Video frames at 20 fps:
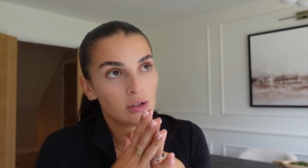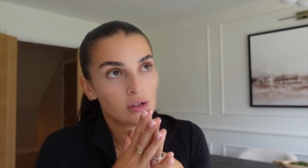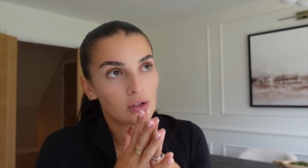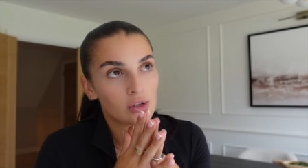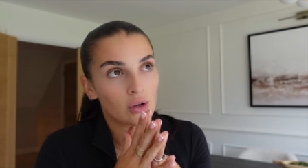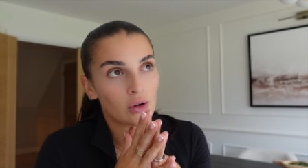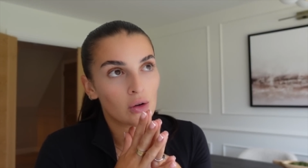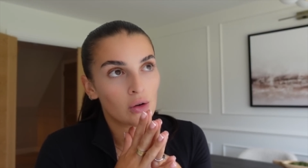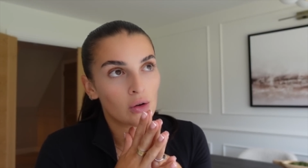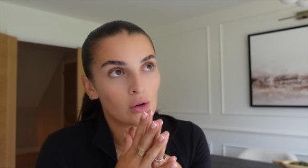
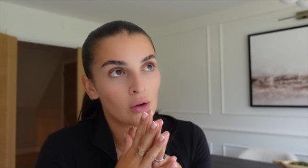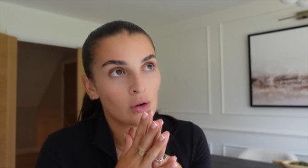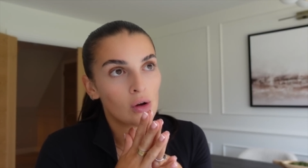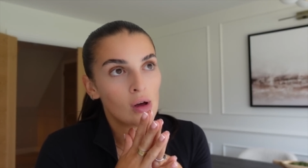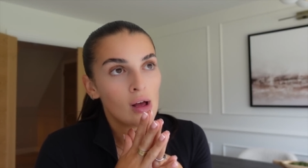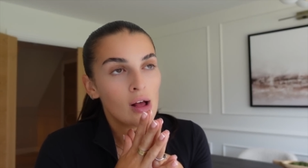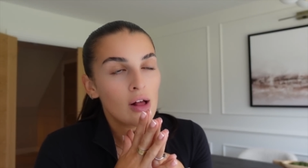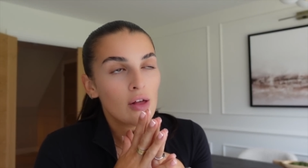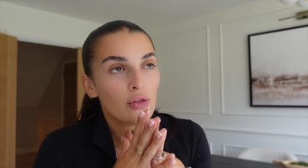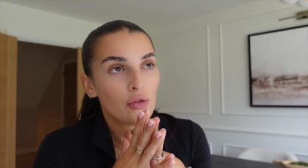So
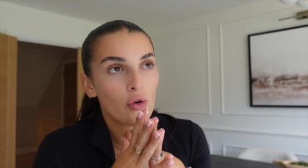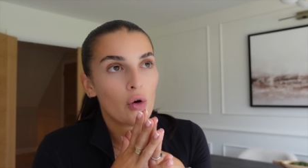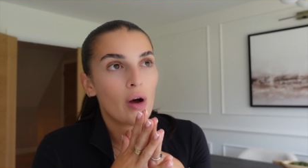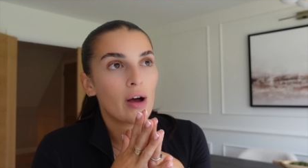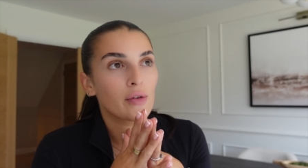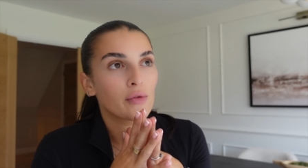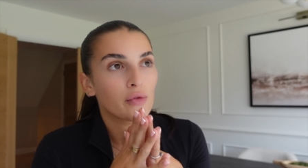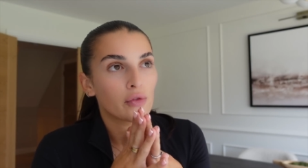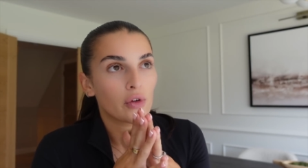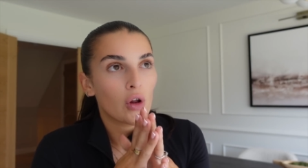
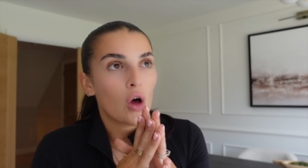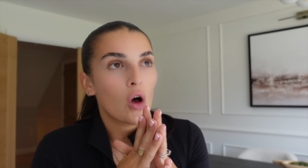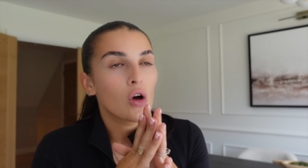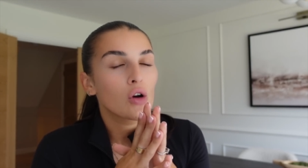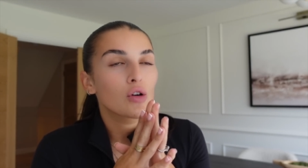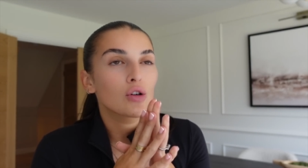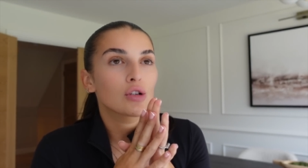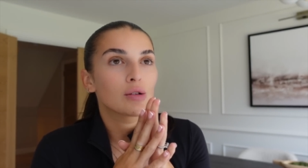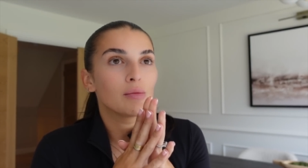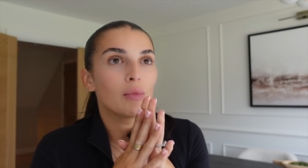thought I'd
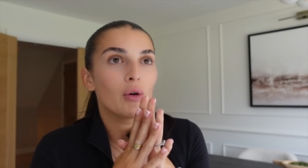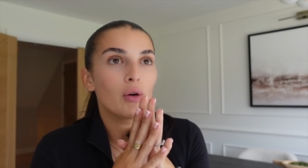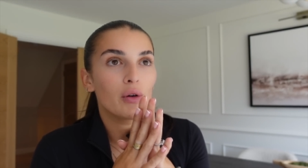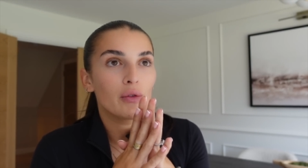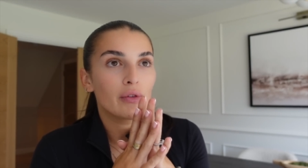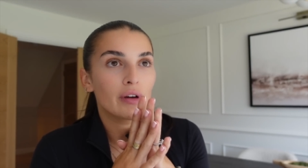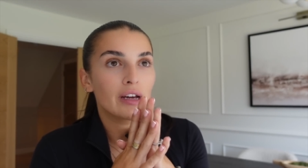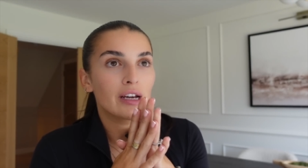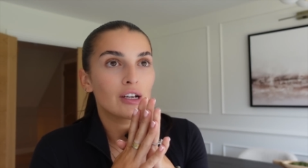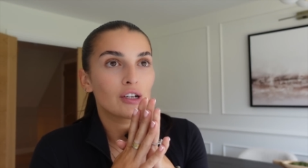vlog as
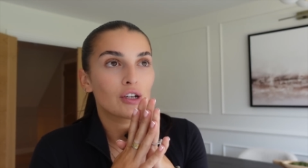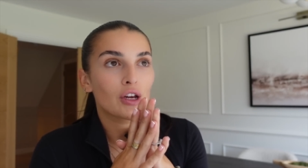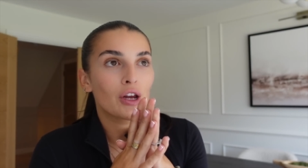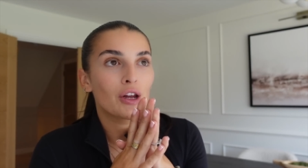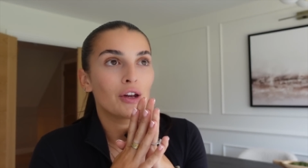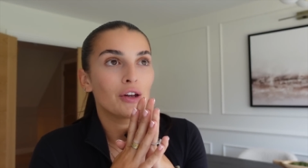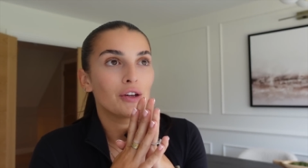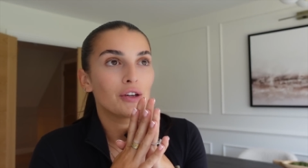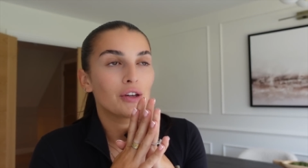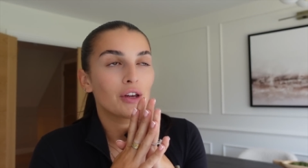
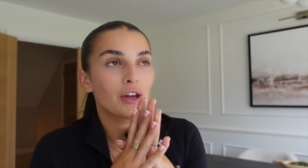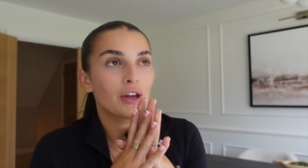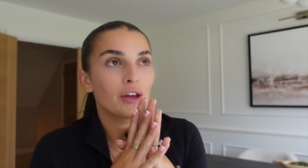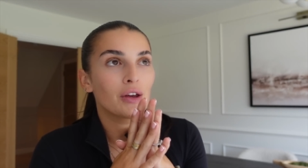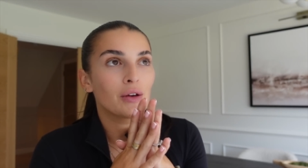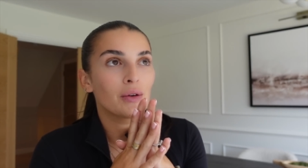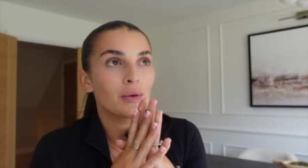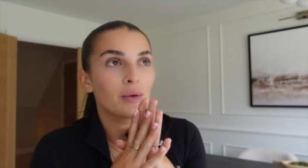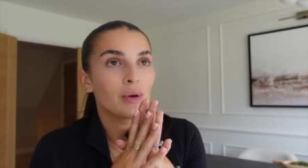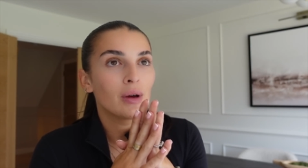motivation
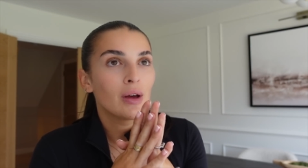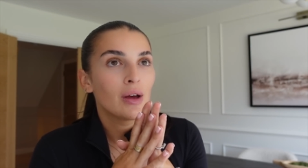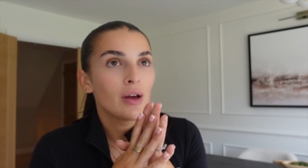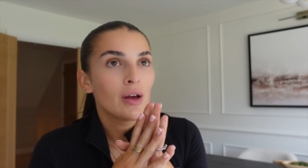to